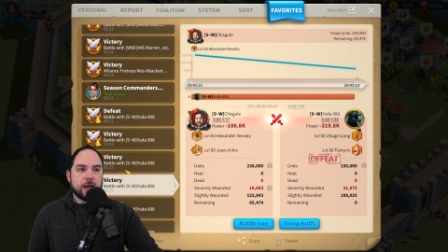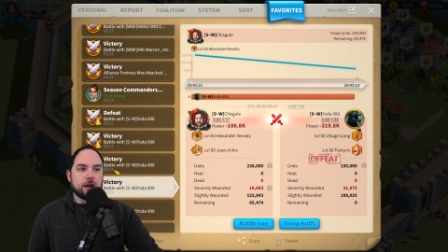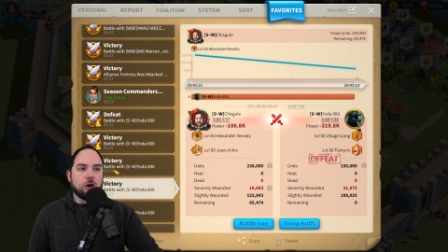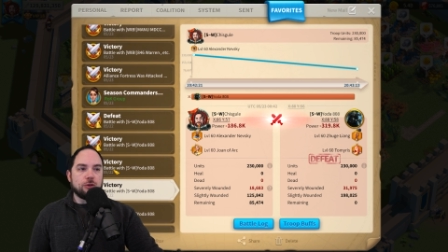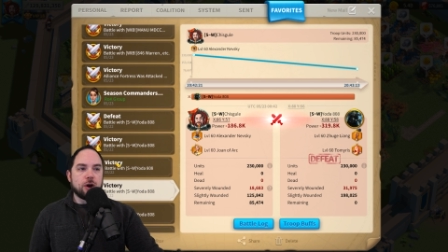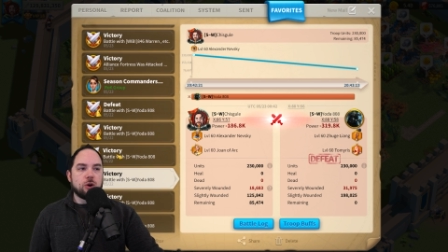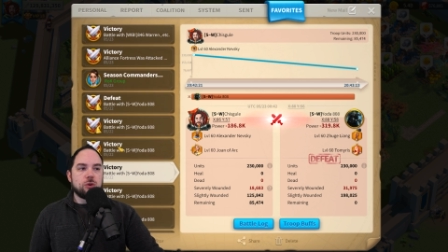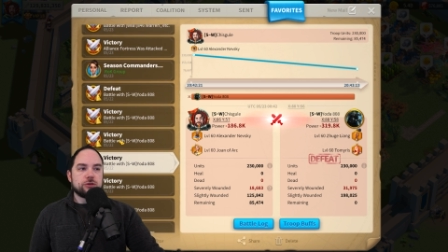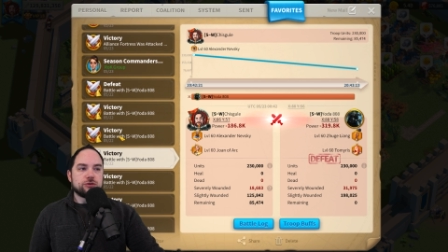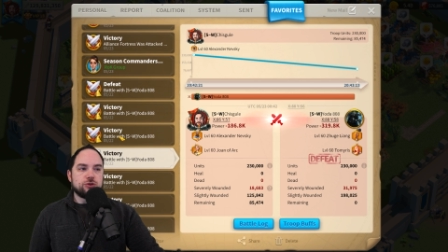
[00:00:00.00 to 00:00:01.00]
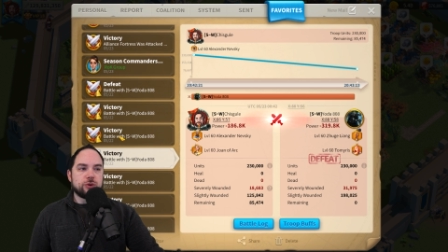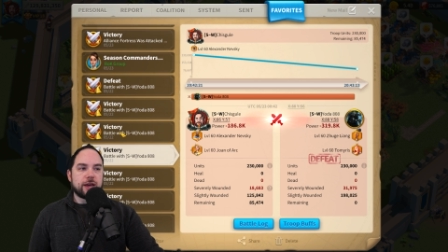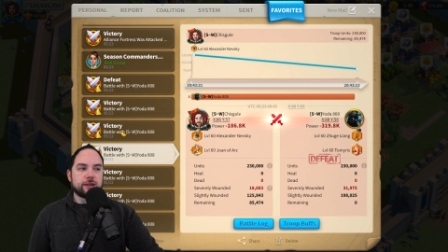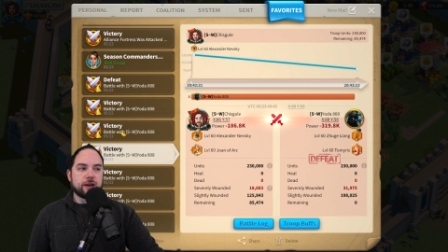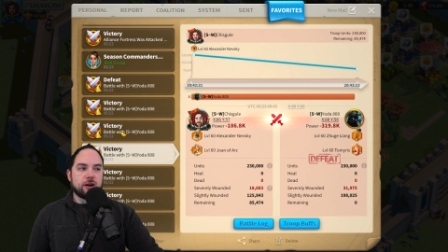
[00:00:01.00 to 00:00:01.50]
And although
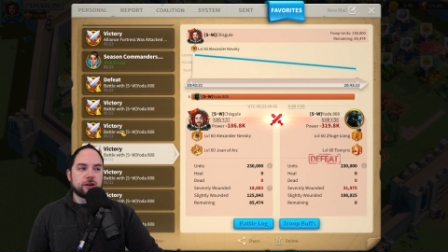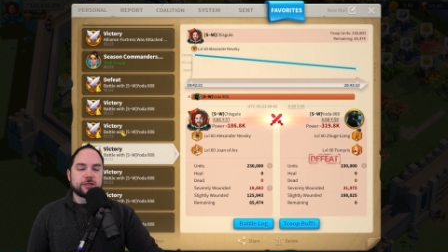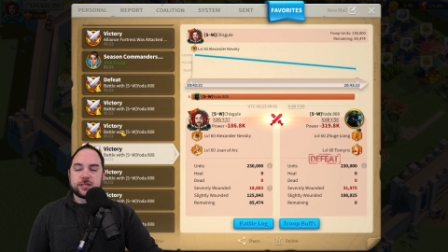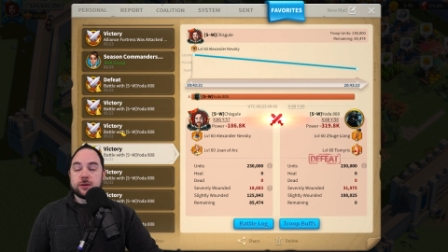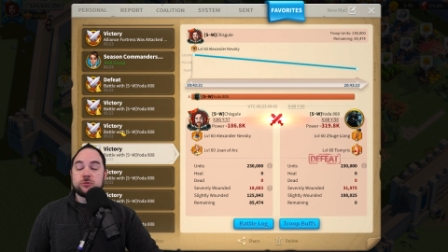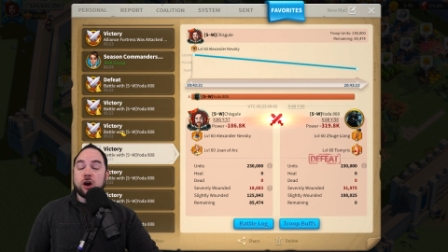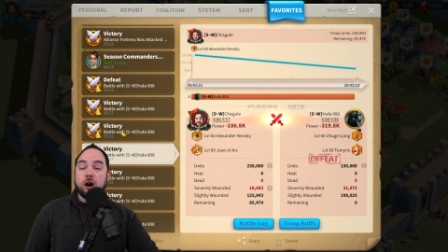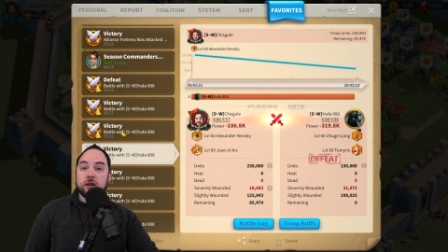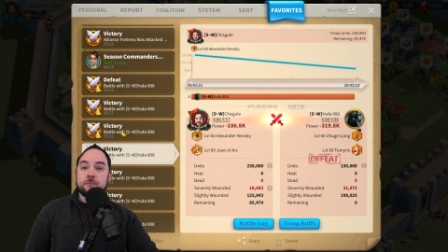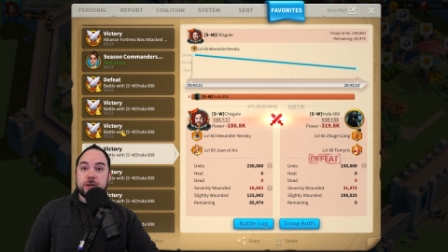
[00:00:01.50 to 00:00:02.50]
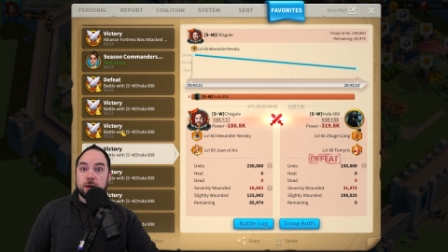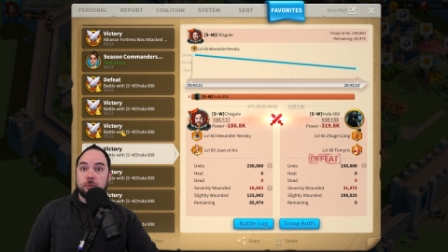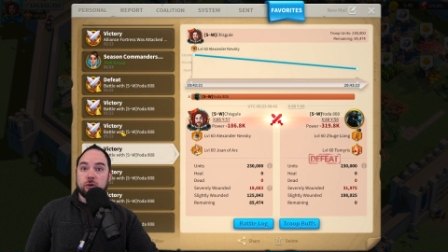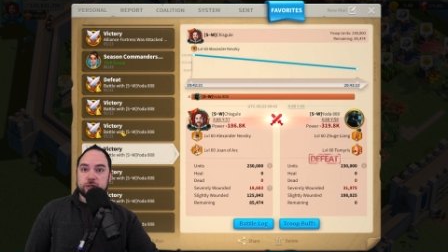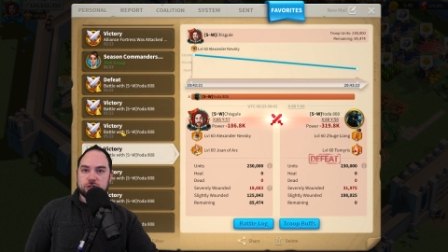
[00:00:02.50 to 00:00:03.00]
Zhuge Liang seemed
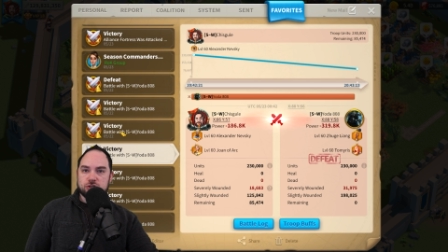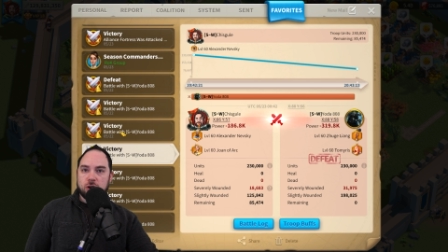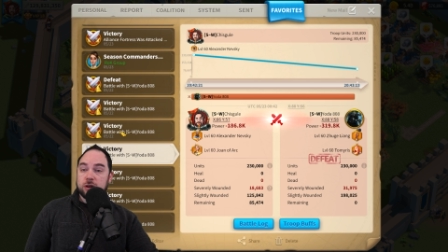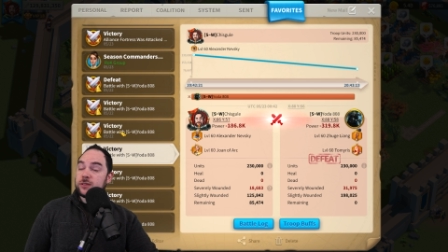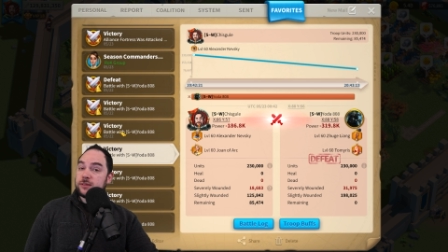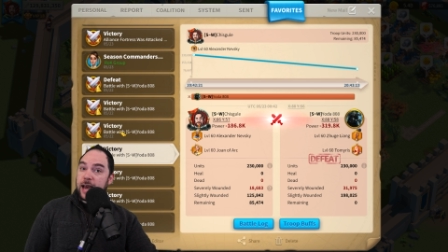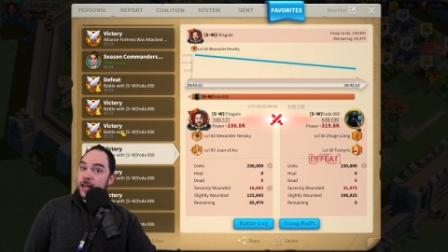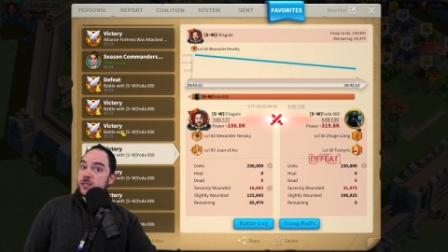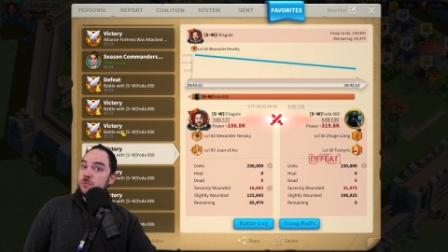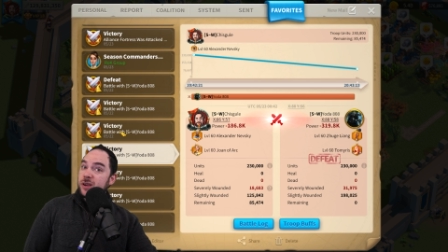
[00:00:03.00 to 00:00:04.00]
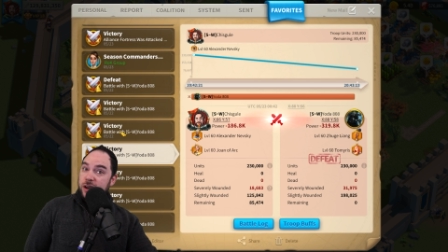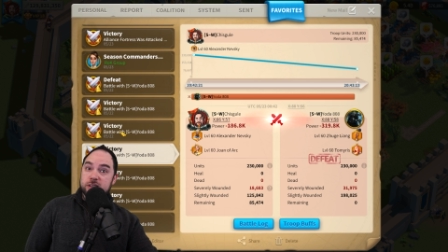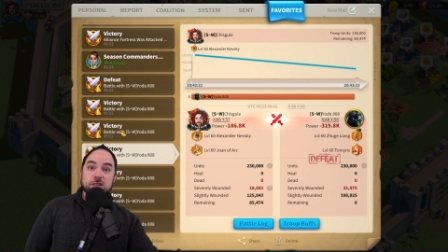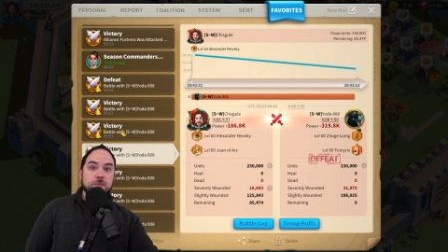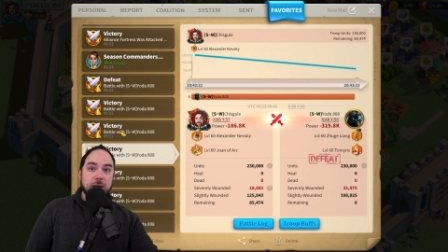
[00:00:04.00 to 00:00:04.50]
unbeatable at the start, that's
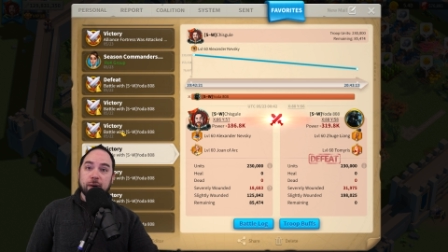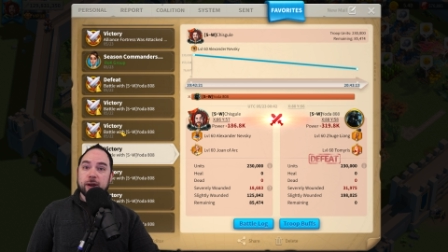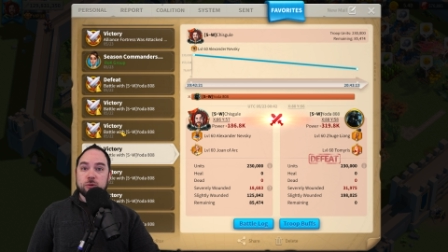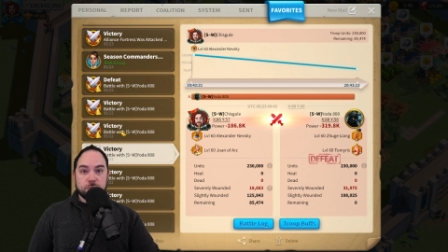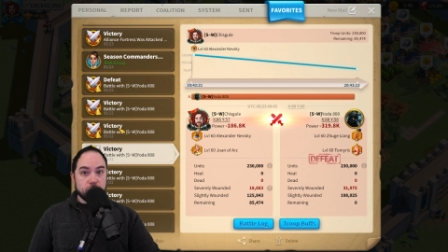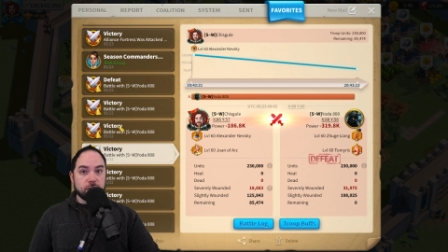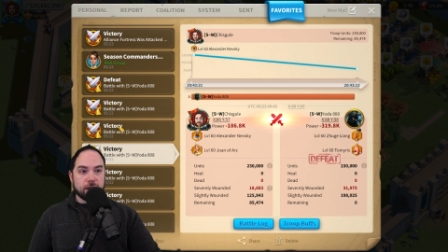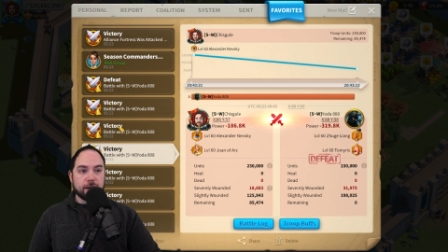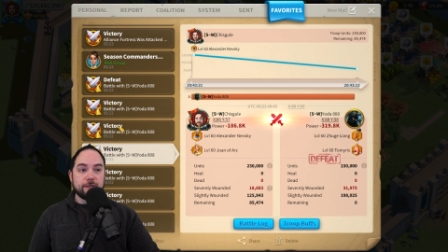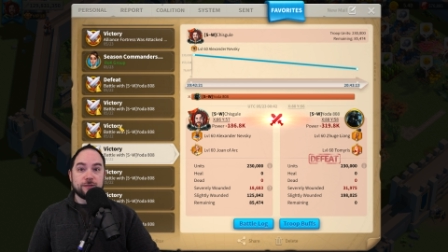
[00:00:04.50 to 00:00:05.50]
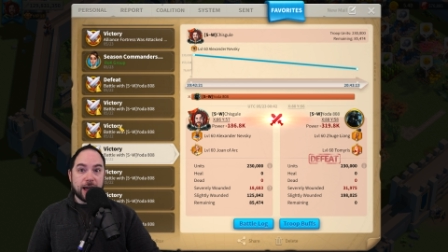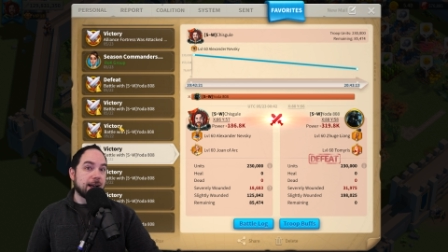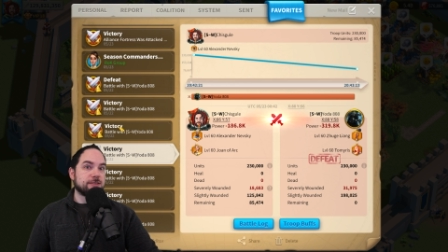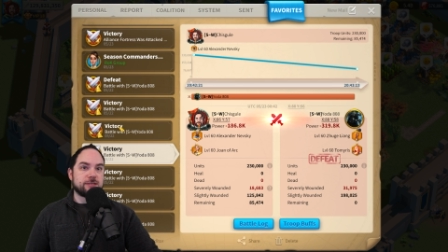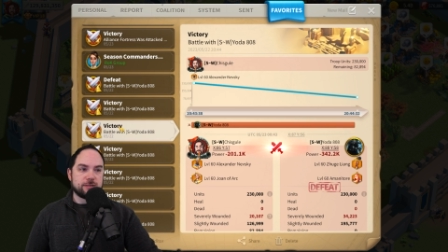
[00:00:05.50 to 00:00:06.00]
because of pairing with Boudica.
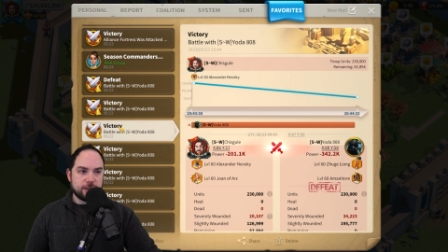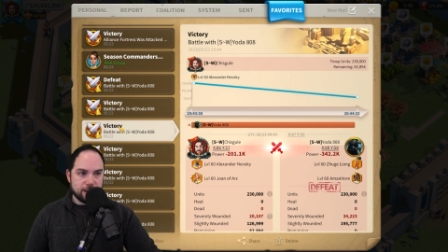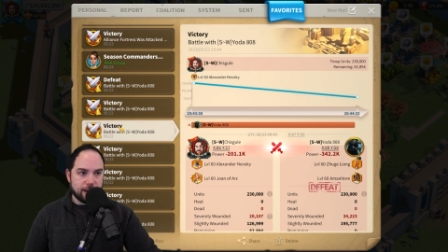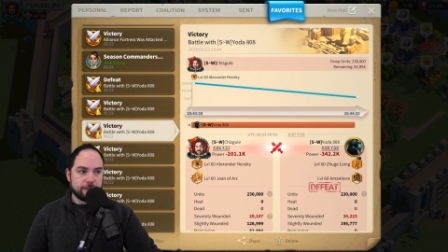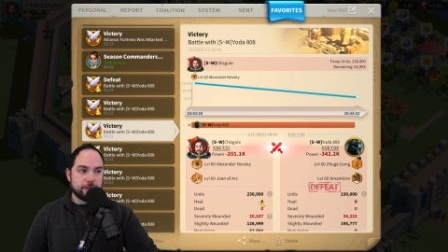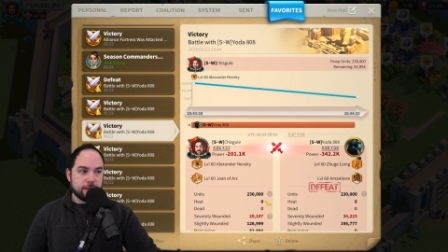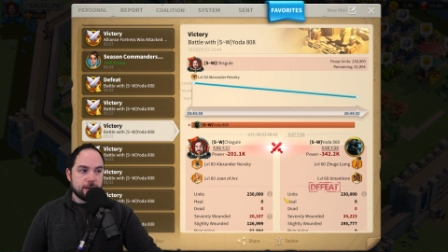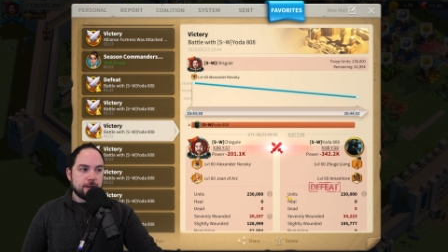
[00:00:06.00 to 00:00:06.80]
That's it.